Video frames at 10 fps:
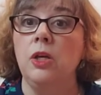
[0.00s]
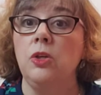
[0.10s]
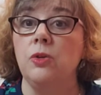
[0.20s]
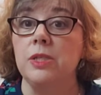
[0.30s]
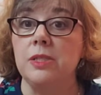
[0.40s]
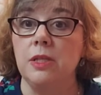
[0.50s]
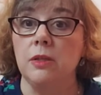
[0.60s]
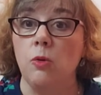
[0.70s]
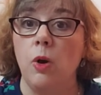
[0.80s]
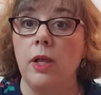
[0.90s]
You can see
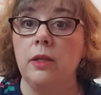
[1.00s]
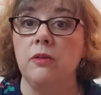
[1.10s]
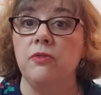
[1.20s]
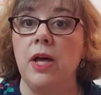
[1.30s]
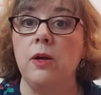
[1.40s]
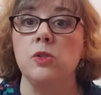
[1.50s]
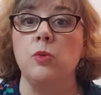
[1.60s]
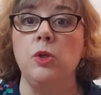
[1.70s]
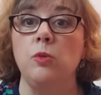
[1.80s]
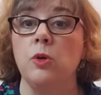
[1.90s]
the quality of flowers.
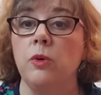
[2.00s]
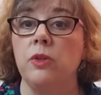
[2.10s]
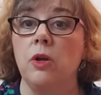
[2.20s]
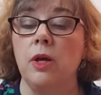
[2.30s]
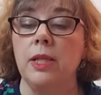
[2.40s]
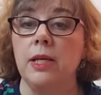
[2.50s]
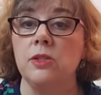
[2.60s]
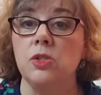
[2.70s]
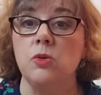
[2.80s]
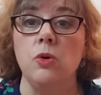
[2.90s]
When you work with an online
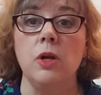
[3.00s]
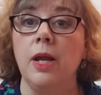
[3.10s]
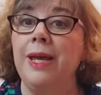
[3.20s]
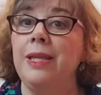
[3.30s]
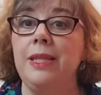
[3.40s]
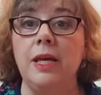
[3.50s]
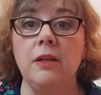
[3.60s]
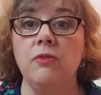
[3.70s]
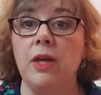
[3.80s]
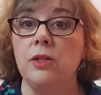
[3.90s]
store,
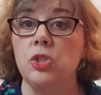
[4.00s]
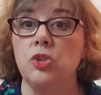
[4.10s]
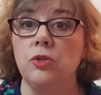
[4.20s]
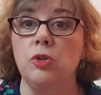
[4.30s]
none of that is true.